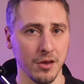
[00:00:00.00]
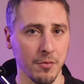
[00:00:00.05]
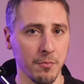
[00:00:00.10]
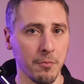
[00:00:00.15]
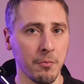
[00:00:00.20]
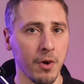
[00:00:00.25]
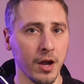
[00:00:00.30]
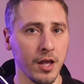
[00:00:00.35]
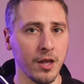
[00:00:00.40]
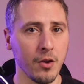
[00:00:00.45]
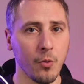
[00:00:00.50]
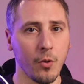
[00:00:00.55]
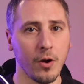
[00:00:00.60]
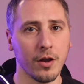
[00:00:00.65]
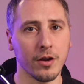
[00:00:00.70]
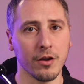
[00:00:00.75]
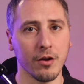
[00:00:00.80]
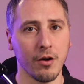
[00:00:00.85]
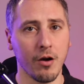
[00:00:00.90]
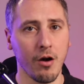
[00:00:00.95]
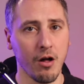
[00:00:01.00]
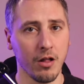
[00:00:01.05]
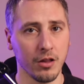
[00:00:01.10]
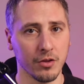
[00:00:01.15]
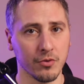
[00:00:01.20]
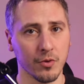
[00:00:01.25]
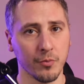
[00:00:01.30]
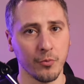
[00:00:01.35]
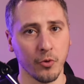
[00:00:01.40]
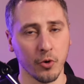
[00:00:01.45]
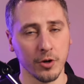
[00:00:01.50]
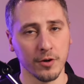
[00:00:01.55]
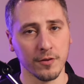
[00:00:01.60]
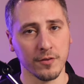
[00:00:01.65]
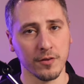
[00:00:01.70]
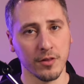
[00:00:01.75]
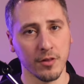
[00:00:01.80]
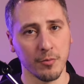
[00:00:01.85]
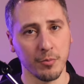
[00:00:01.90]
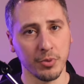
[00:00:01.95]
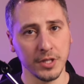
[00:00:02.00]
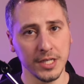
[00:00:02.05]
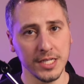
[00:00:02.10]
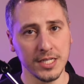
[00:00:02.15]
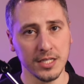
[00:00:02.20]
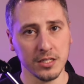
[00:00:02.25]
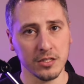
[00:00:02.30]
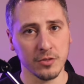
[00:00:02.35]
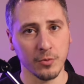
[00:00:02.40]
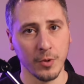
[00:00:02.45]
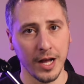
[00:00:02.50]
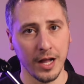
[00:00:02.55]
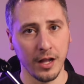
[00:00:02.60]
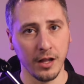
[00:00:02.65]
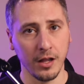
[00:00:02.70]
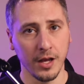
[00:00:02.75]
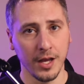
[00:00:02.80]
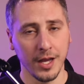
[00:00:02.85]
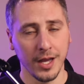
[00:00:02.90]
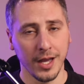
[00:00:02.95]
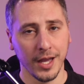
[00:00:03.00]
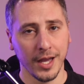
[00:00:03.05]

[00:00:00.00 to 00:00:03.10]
you might want to call and report it to the police as well.